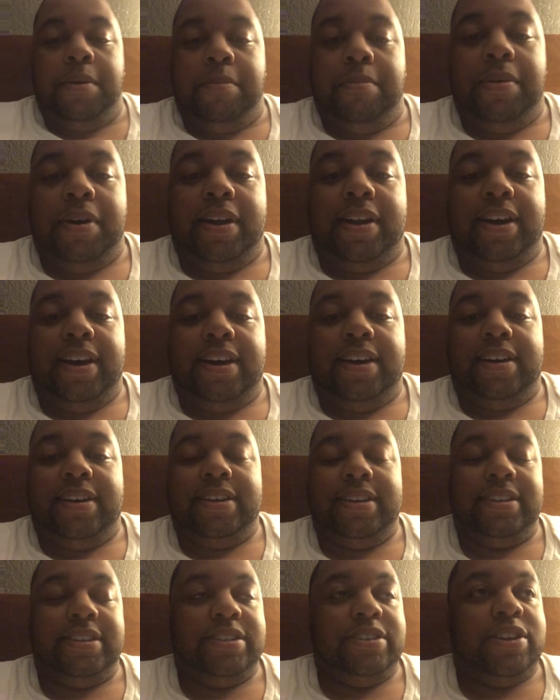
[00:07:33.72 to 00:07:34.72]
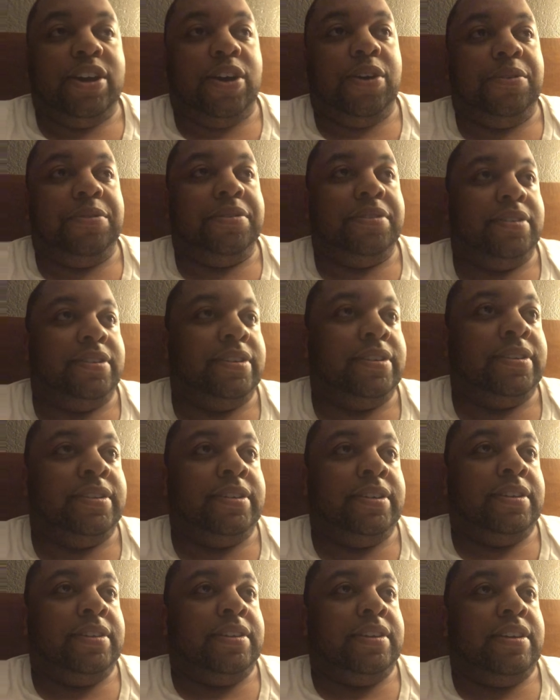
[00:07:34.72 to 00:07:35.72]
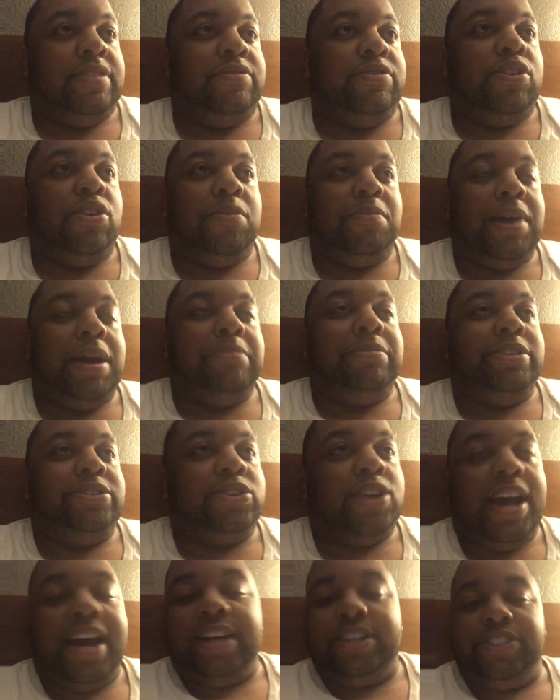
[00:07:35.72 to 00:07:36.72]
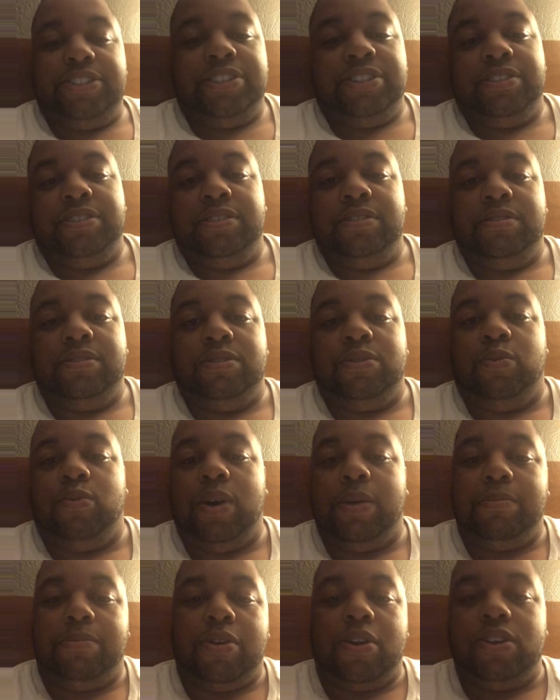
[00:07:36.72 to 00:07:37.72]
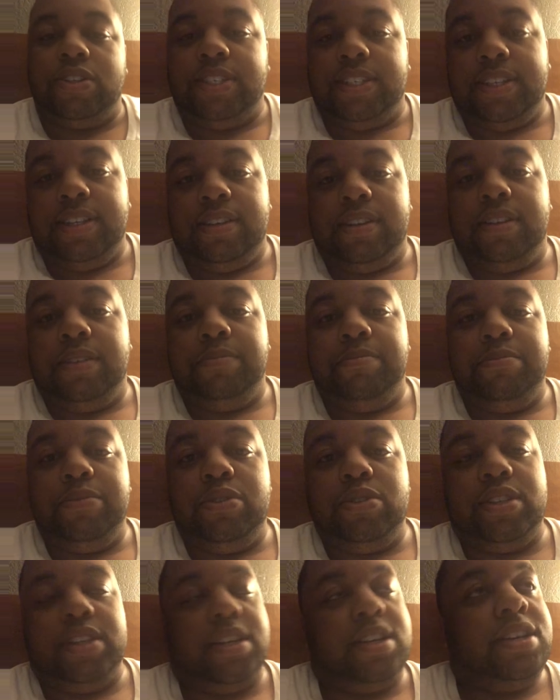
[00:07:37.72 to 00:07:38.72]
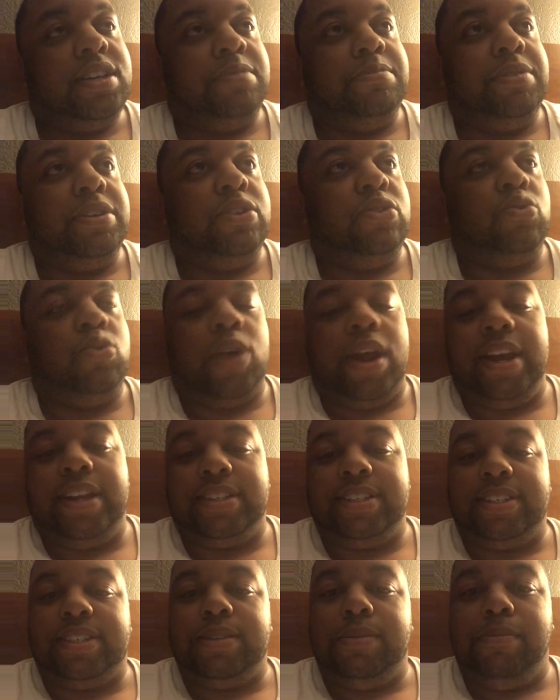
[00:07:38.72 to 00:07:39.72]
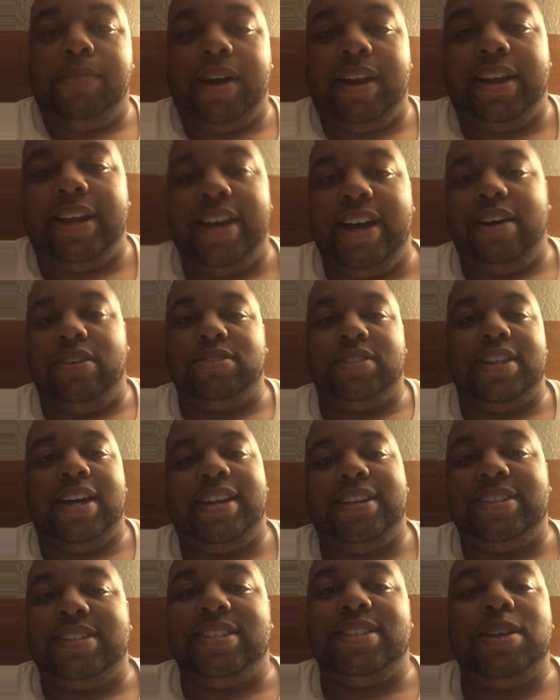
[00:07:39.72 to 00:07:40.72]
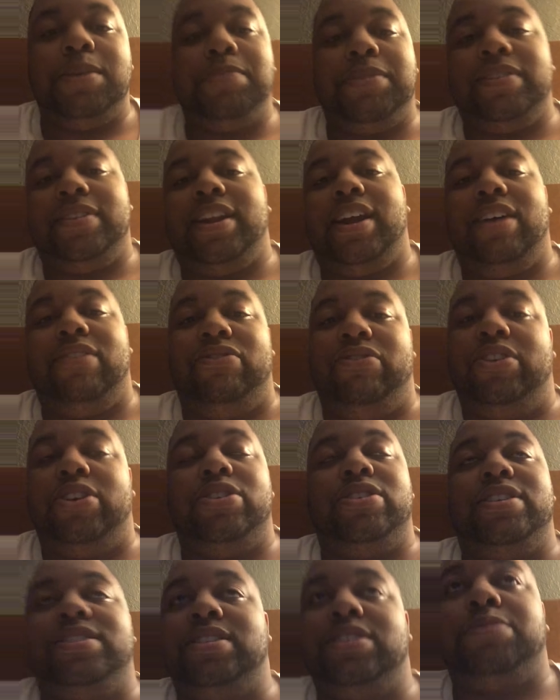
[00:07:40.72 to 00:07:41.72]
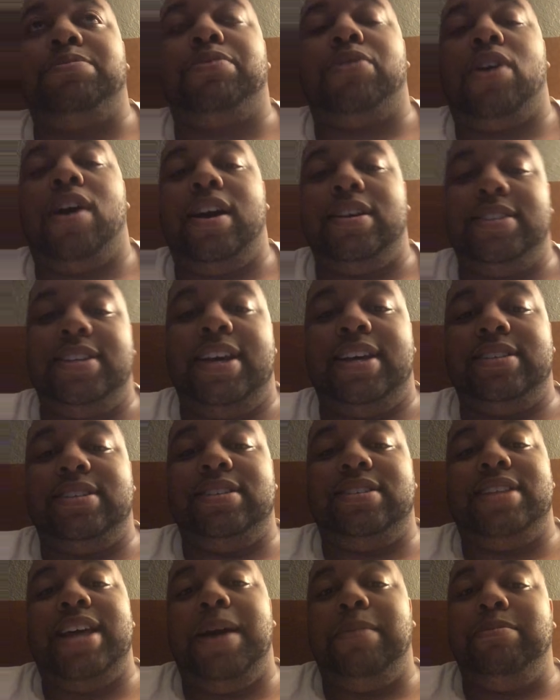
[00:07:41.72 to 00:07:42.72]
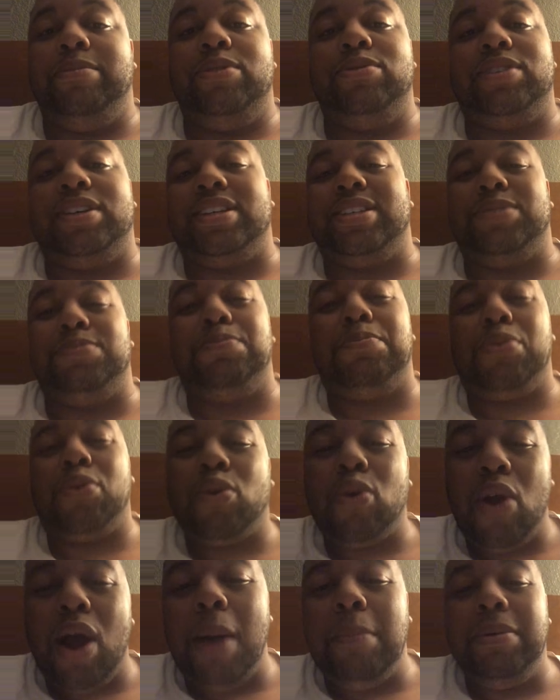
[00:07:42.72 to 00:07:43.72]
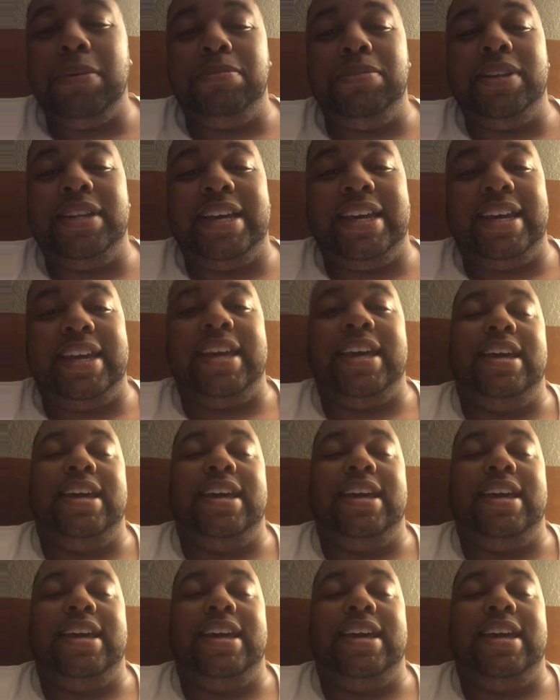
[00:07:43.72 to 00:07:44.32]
But, uh, you know, even though it might be trash to one person, music could be great to somebody else. That is something that I've learned in this process is that music is probably